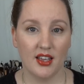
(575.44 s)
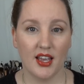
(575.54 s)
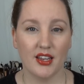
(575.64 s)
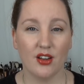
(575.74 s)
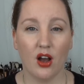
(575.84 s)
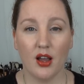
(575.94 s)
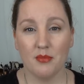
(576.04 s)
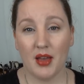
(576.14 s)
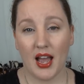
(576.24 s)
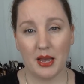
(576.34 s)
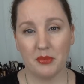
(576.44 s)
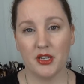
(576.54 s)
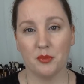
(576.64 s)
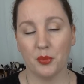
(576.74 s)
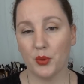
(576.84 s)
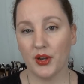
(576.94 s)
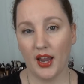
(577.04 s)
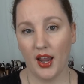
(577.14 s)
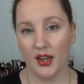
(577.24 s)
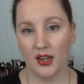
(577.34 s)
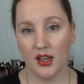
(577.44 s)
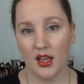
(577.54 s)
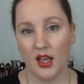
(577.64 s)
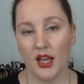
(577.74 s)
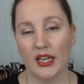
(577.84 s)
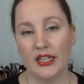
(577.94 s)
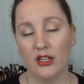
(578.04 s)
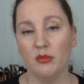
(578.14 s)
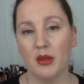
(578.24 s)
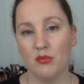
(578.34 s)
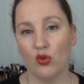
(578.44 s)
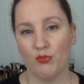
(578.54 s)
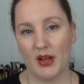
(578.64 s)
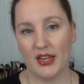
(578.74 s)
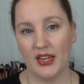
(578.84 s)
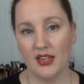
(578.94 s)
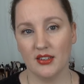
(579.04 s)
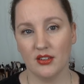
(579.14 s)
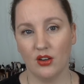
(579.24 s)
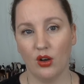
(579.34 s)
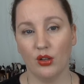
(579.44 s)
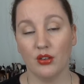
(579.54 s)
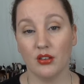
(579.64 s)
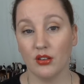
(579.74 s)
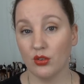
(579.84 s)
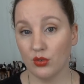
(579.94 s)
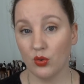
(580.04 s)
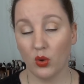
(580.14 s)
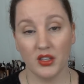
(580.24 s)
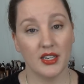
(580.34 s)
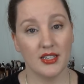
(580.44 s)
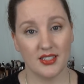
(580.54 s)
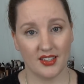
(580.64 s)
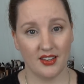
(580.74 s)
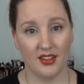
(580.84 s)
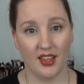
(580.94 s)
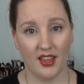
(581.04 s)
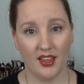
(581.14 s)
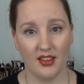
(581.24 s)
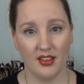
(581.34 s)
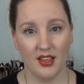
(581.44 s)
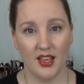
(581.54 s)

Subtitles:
and I'm happy to put in a little bit more money on good quality skincare